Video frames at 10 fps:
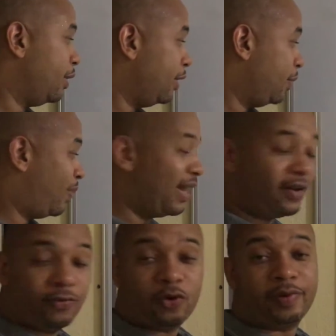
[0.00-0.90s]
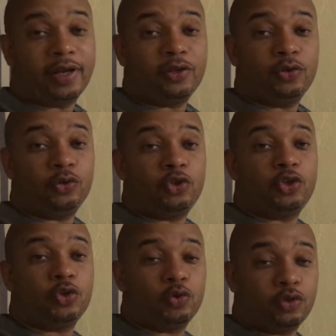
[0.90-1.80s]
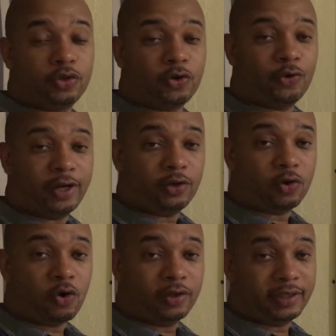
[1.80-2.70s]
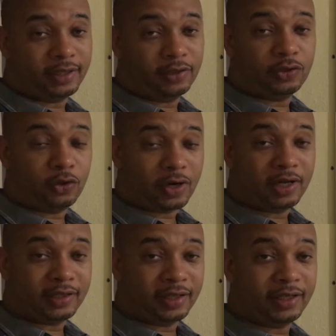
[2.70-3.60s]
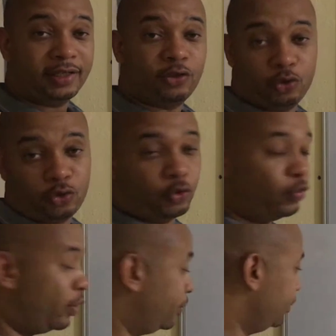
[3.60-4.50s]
the platform that you choose to create your content is YouTube,